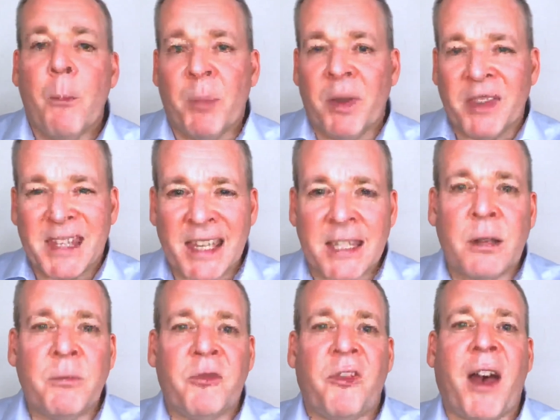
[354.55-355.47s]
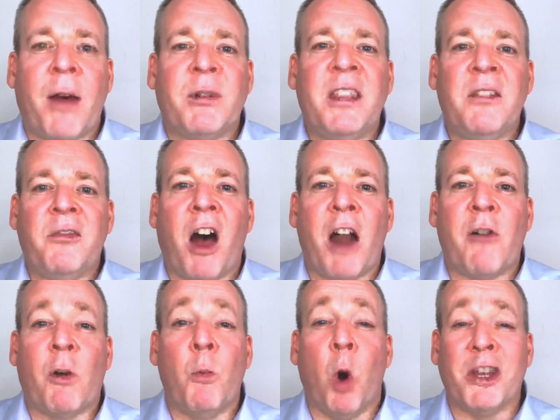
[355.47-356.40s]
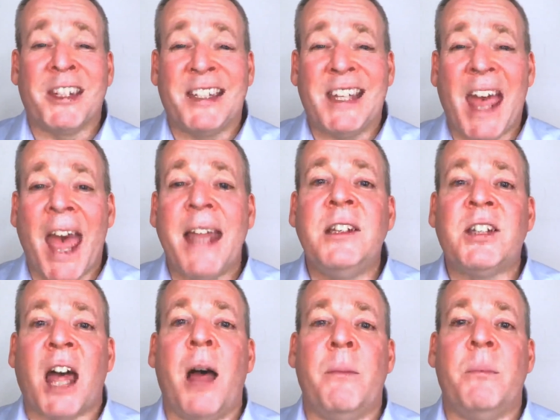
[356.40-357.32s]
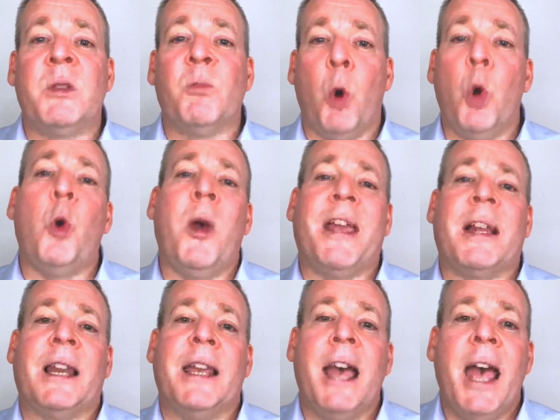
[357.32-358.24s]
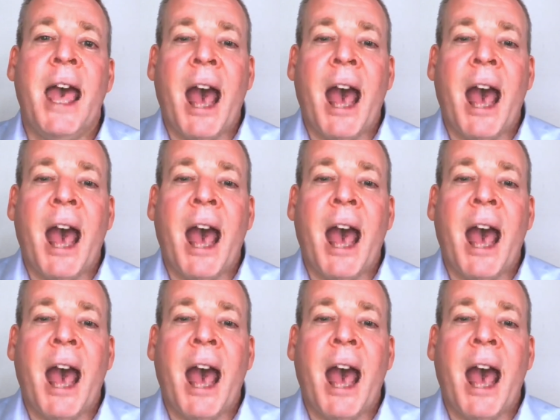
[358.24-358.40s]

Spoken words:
But the system found in the Viron works 10 times more quickly